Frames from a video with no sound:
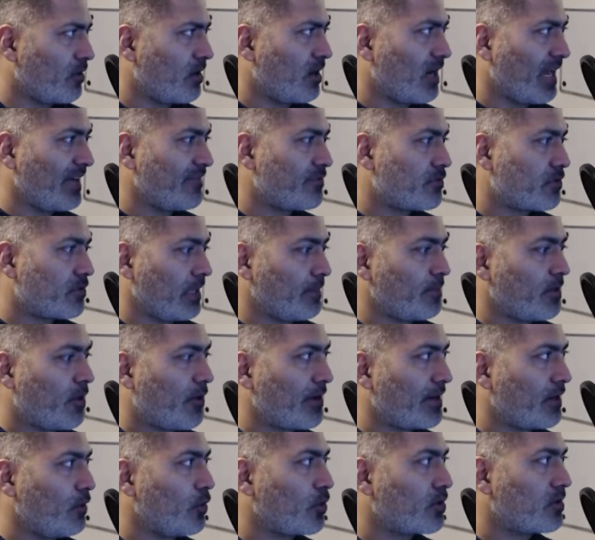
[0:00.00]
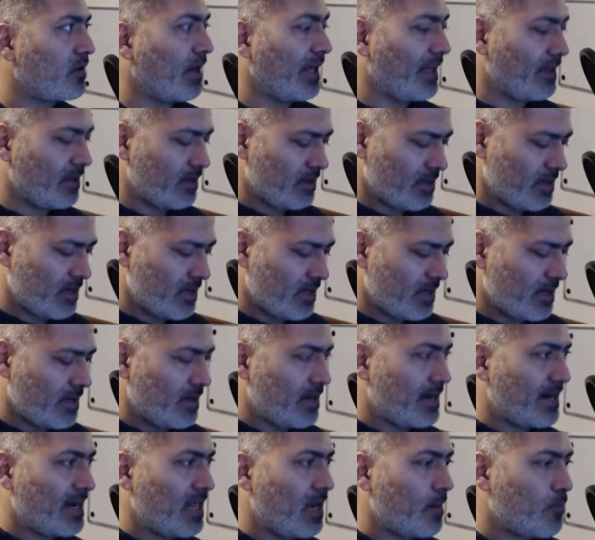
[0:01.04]
particular live stream, how it looks like.
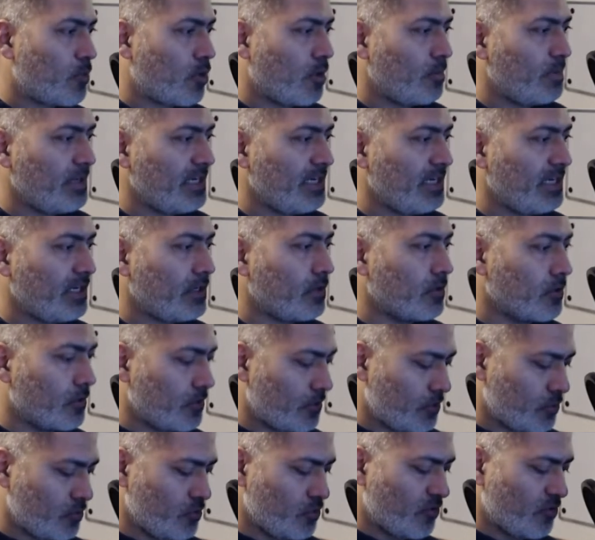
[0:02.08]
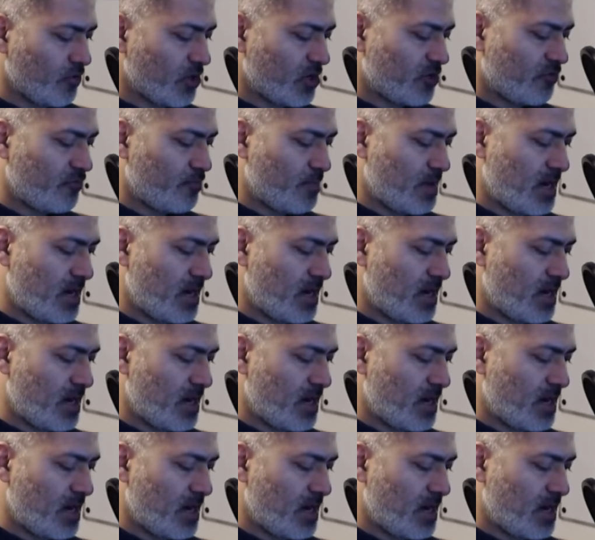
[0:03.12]
And I'll probably go to one